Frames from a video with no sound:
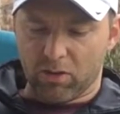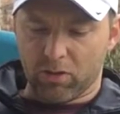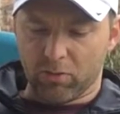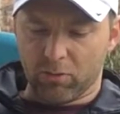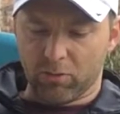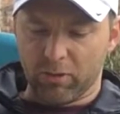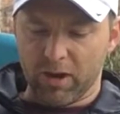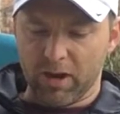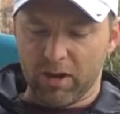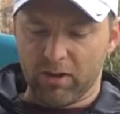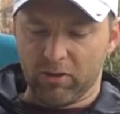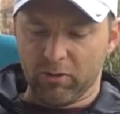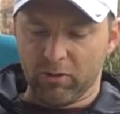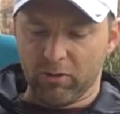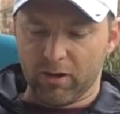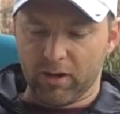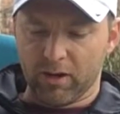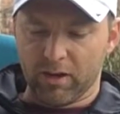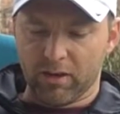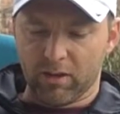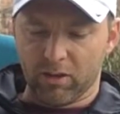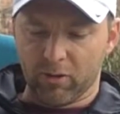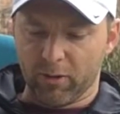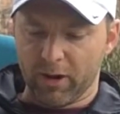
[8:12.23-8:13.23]
Three
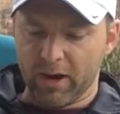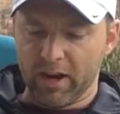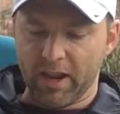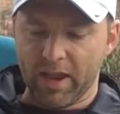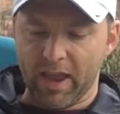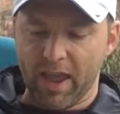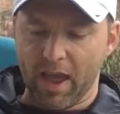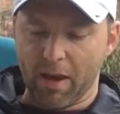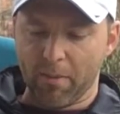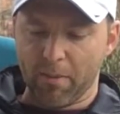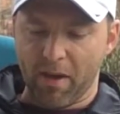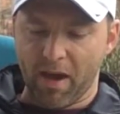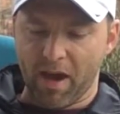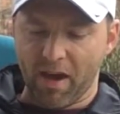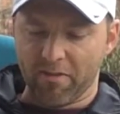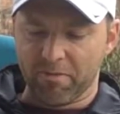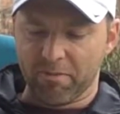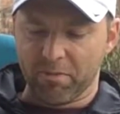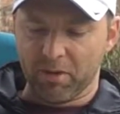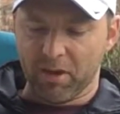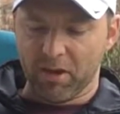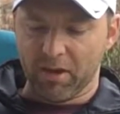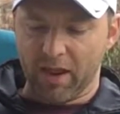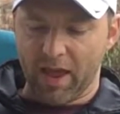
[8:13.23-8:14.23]
to Camp
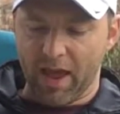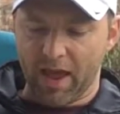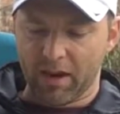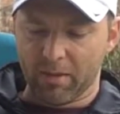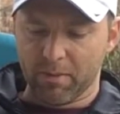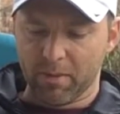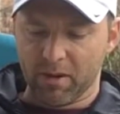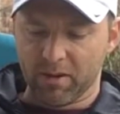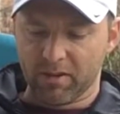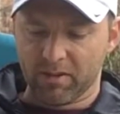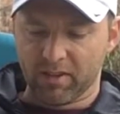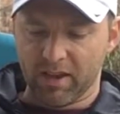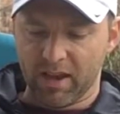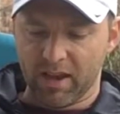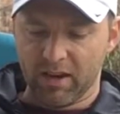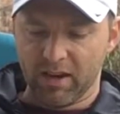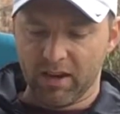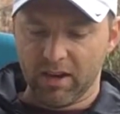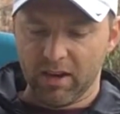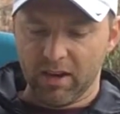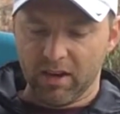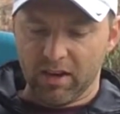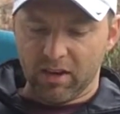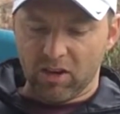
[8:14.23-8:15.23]
Half-Blood, Annabelle said.
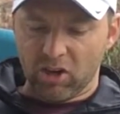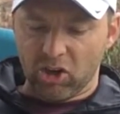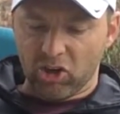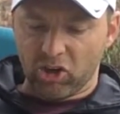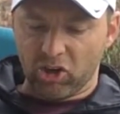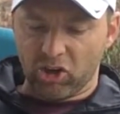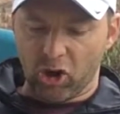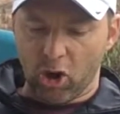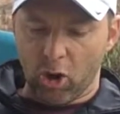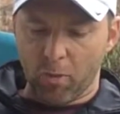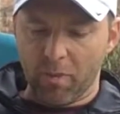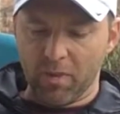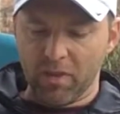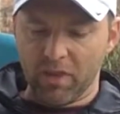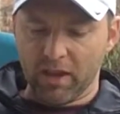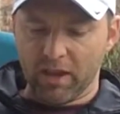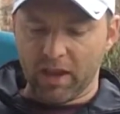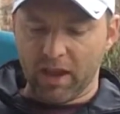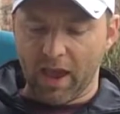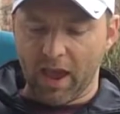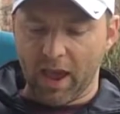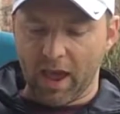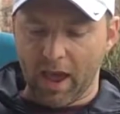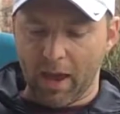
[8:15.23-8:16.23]
She opened the
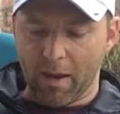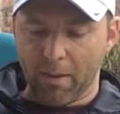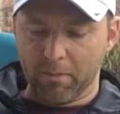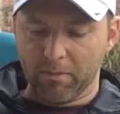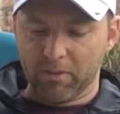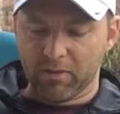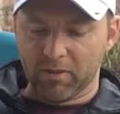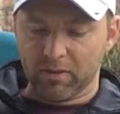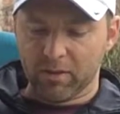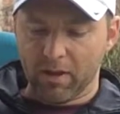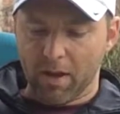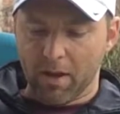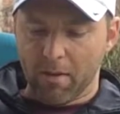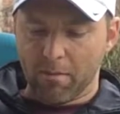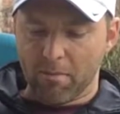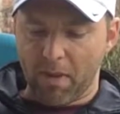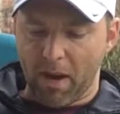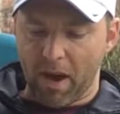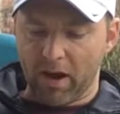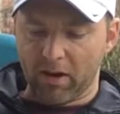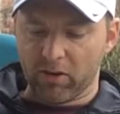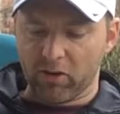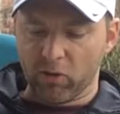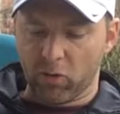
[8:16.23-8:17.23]
cab's
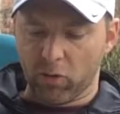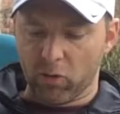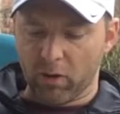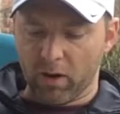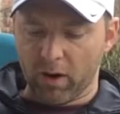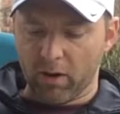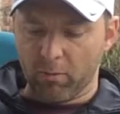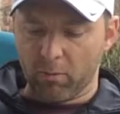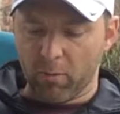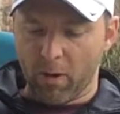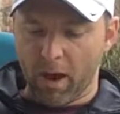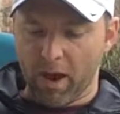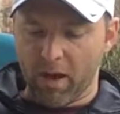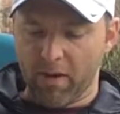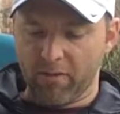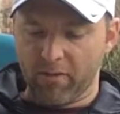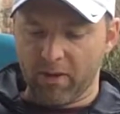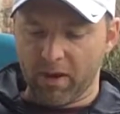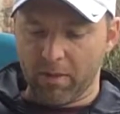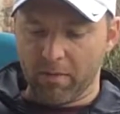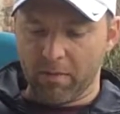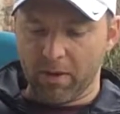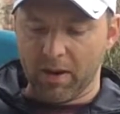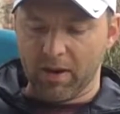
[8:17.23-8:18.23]
back door and
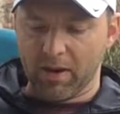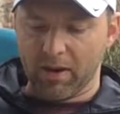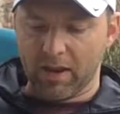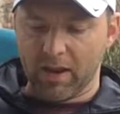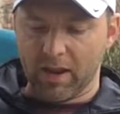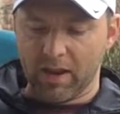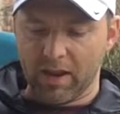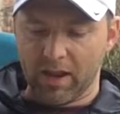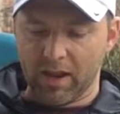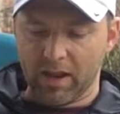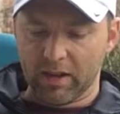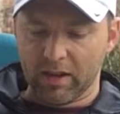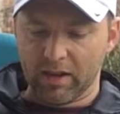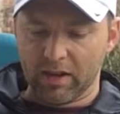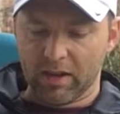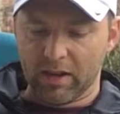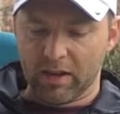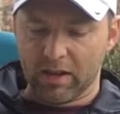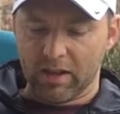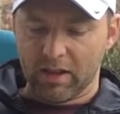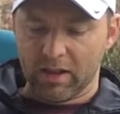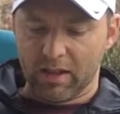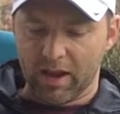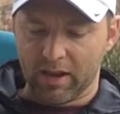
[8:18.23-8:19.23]
waved at me to get in,
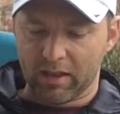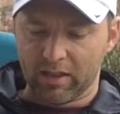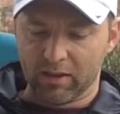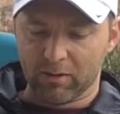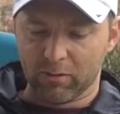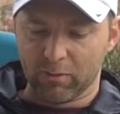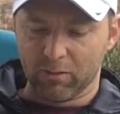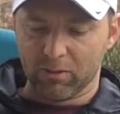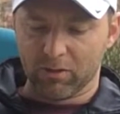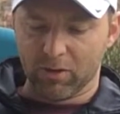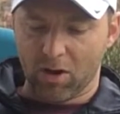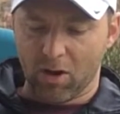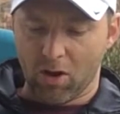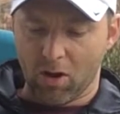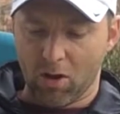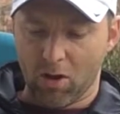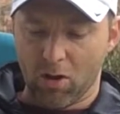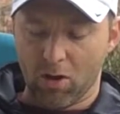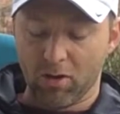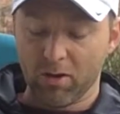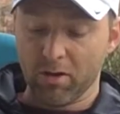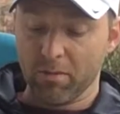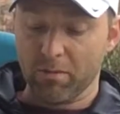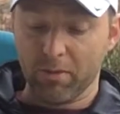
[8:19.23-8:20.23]
like this was
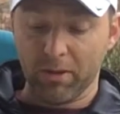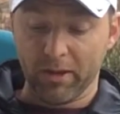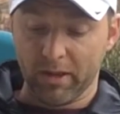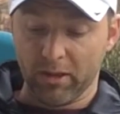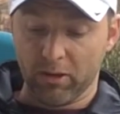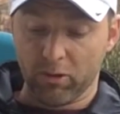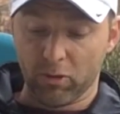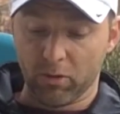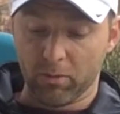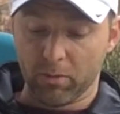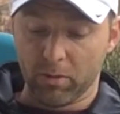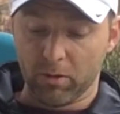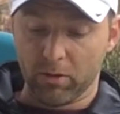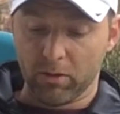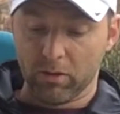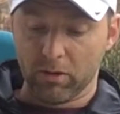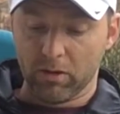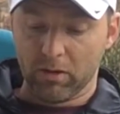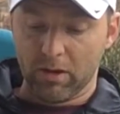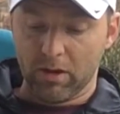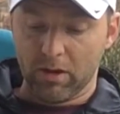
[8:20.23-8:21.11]
all completely normal.